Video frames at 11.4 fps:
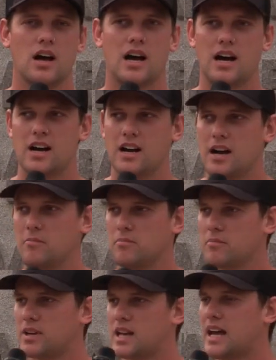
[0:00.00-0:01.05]
Uh, I'm
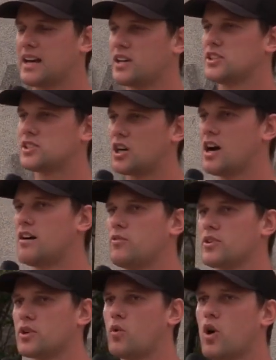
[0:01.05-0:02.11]
kind of going to start off with a